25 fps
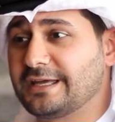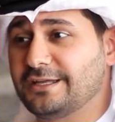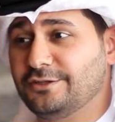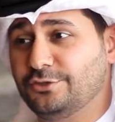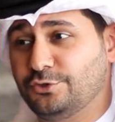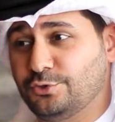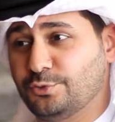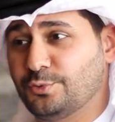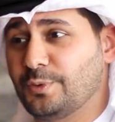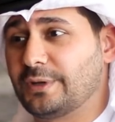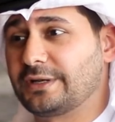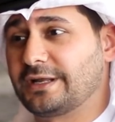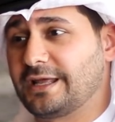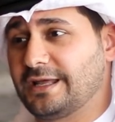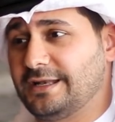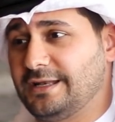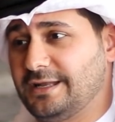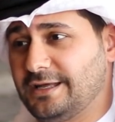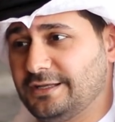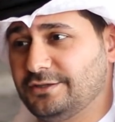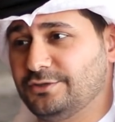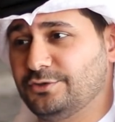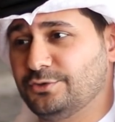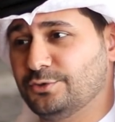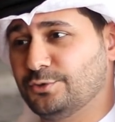can do and
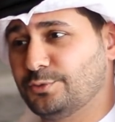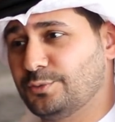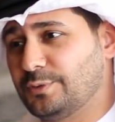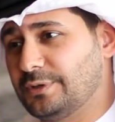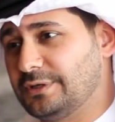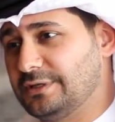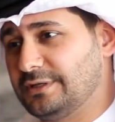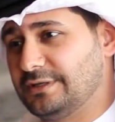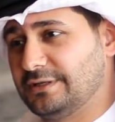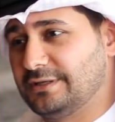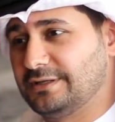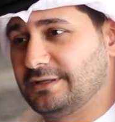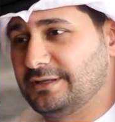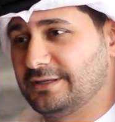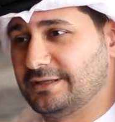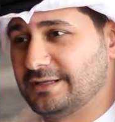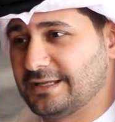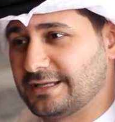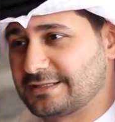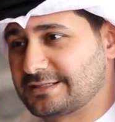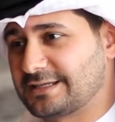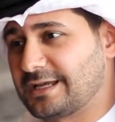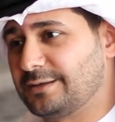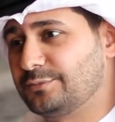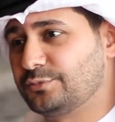cannot do, and
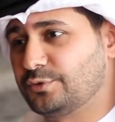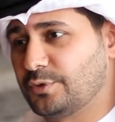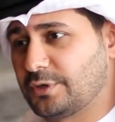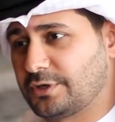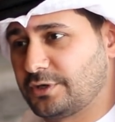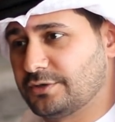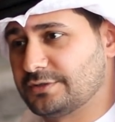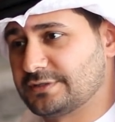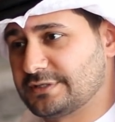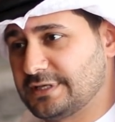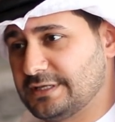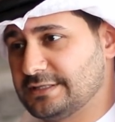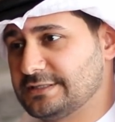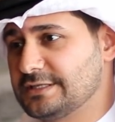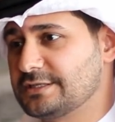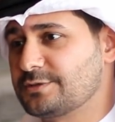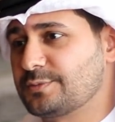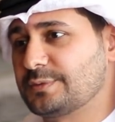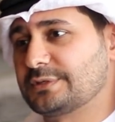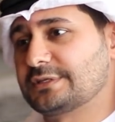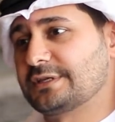let's come to a consensus.